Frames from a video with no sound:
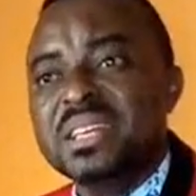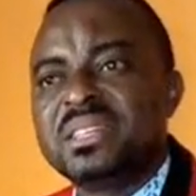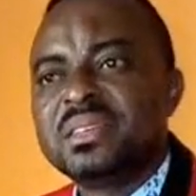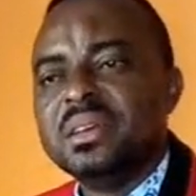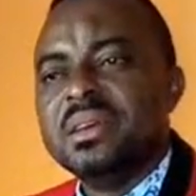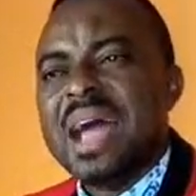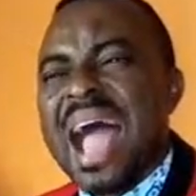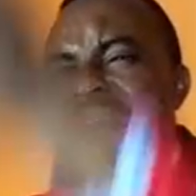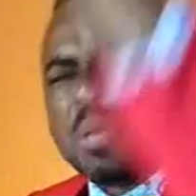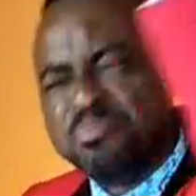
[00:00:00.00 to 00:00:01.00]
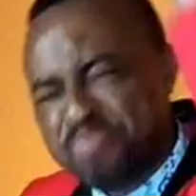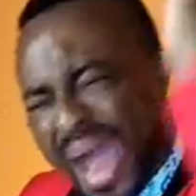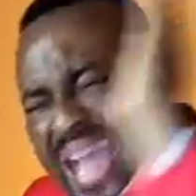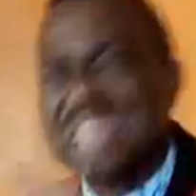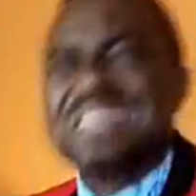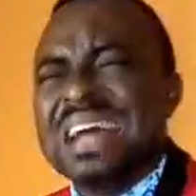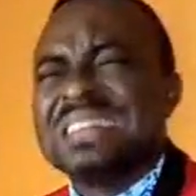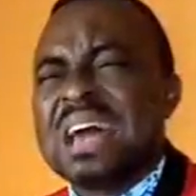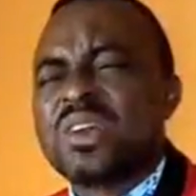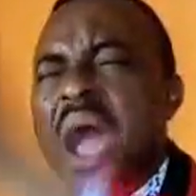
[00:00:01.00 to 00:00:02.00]
Please, I
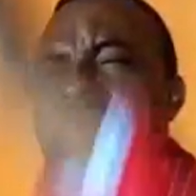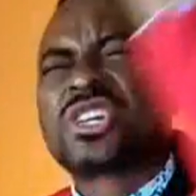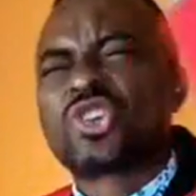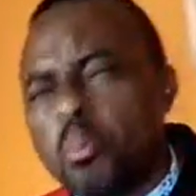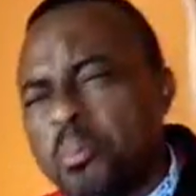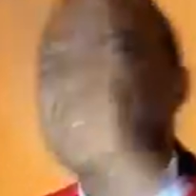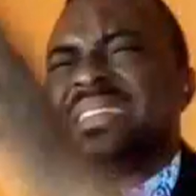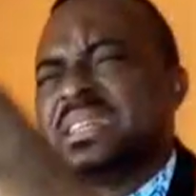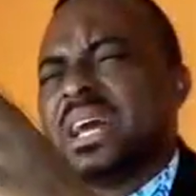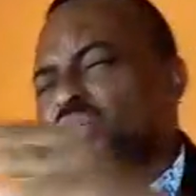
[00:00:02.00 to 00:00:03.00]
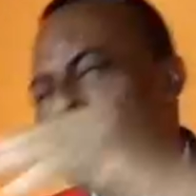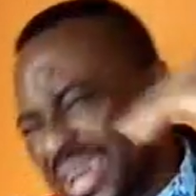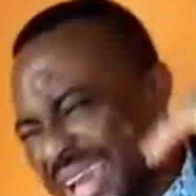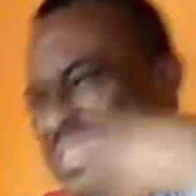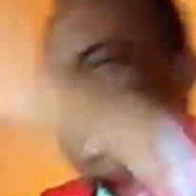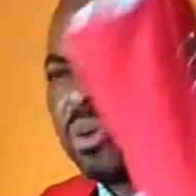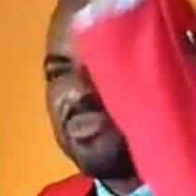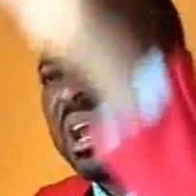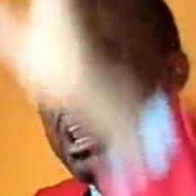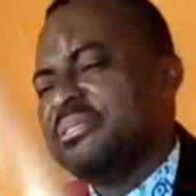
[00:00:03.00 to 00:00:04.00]
bind that arrow. I command that arrow to
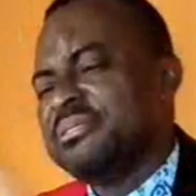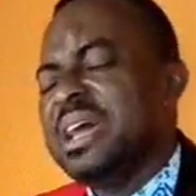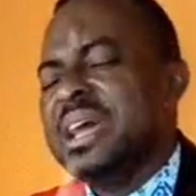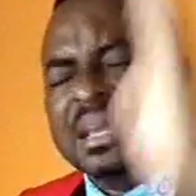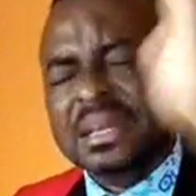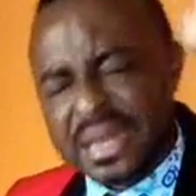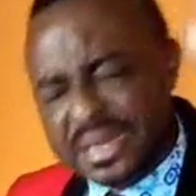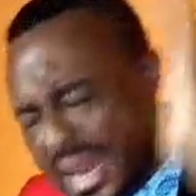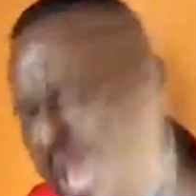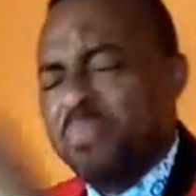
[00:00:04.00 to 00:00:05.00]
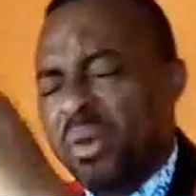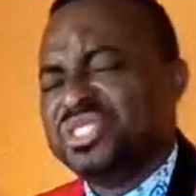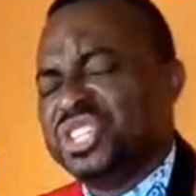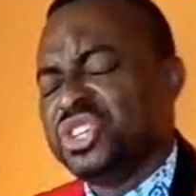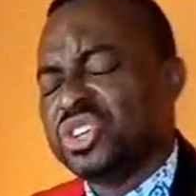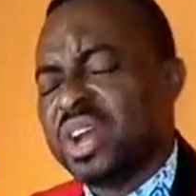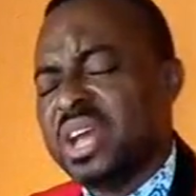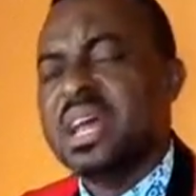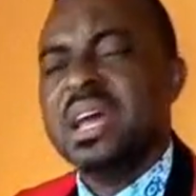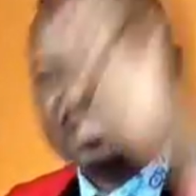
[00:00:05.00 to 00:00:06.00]
get out of your life. In the name of
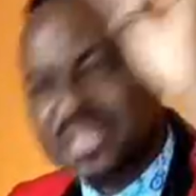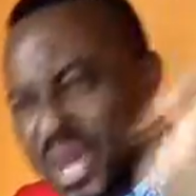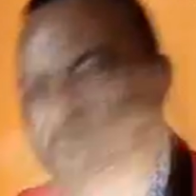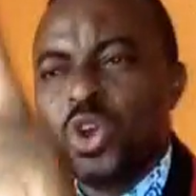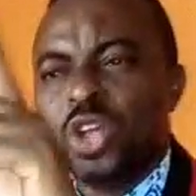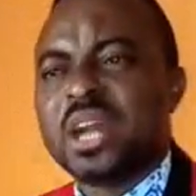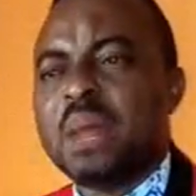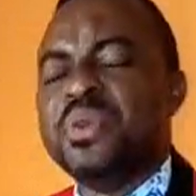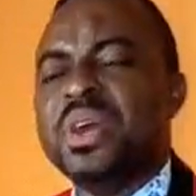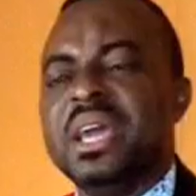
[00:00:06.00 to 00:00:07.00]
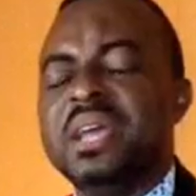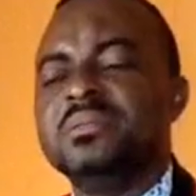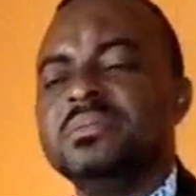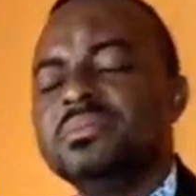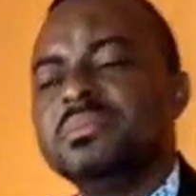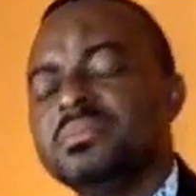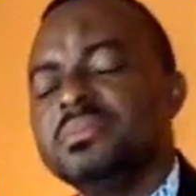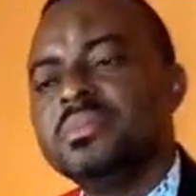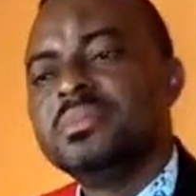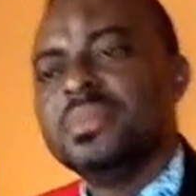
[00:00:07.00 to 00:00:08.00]
Jesus Christ, they will not trap you again.
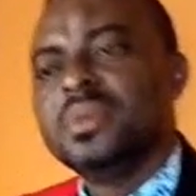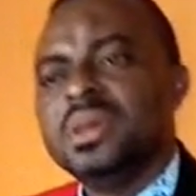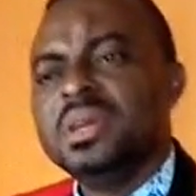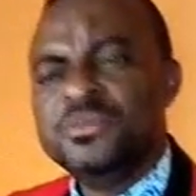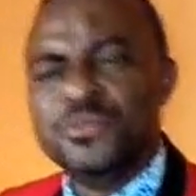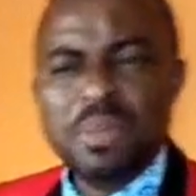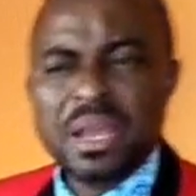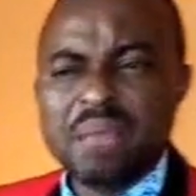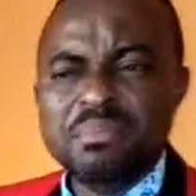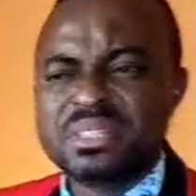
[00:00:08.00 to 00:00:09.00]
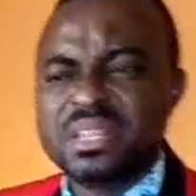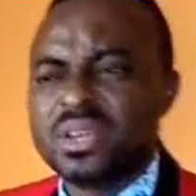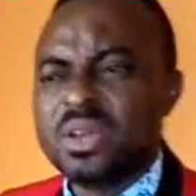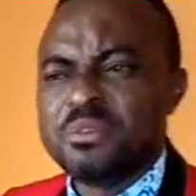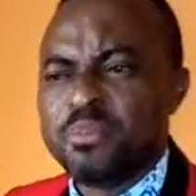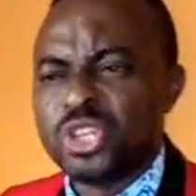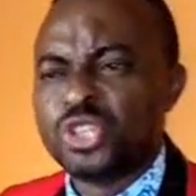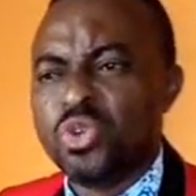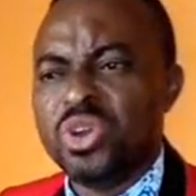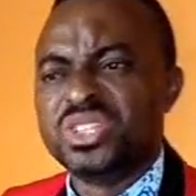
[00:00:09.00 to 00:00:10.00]
If you make a mistake,
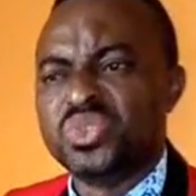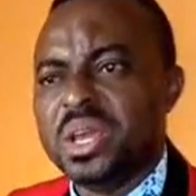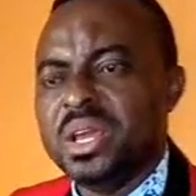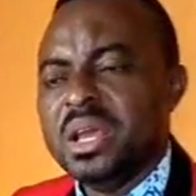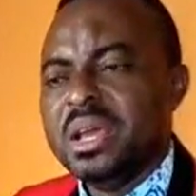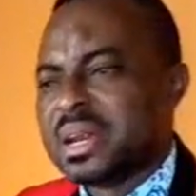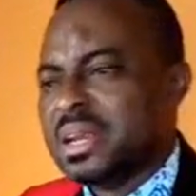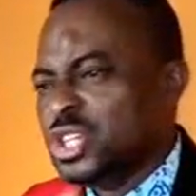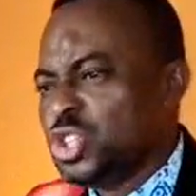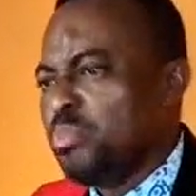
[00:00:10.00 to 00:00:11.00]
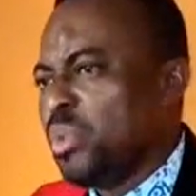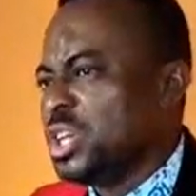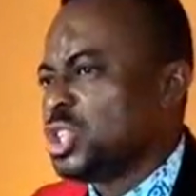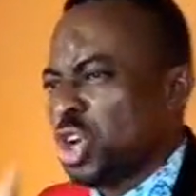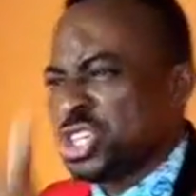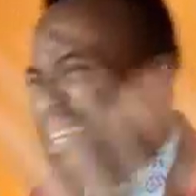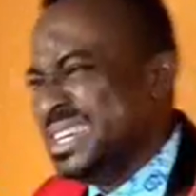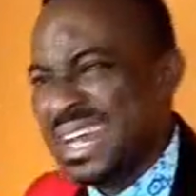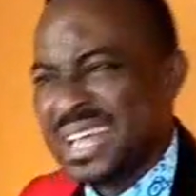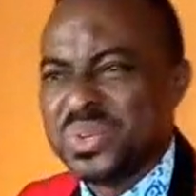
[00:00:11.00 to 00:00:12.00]
everybody should go his way. Religion body,
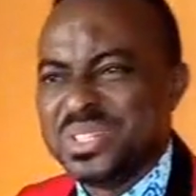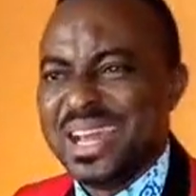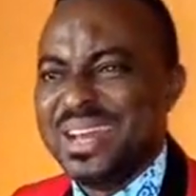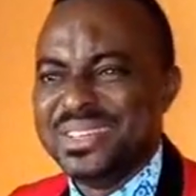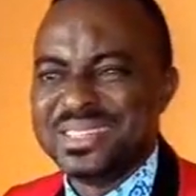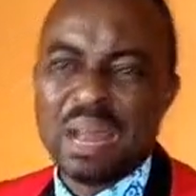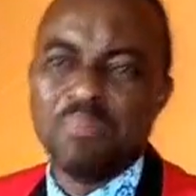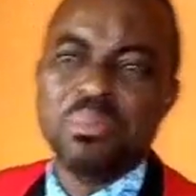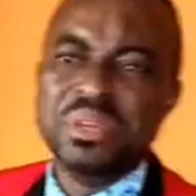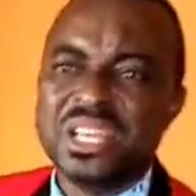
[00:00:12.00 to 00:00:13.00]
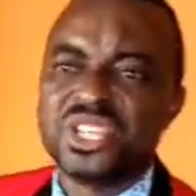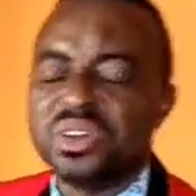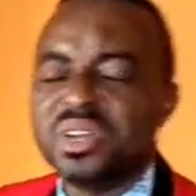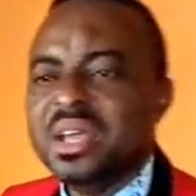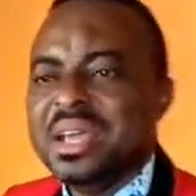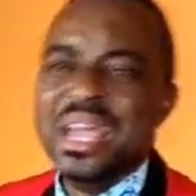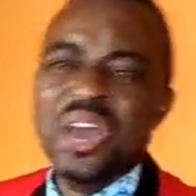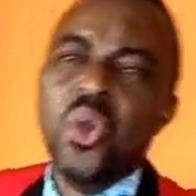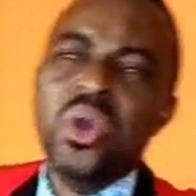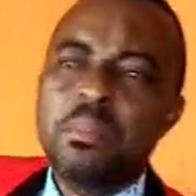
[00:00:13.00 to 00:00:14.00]
church leaders will tell you it's an abomination.
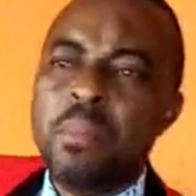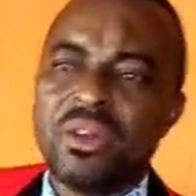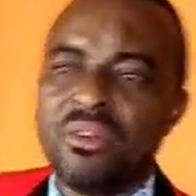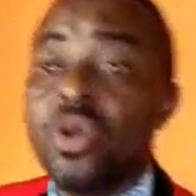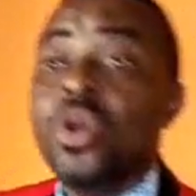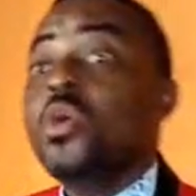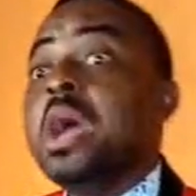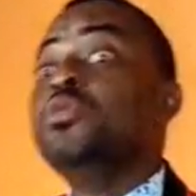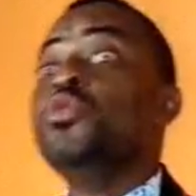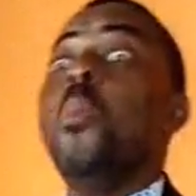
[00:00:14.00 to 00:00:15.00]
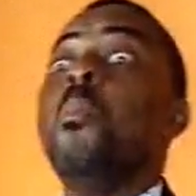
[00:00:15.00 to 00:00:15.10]
A holy man of God.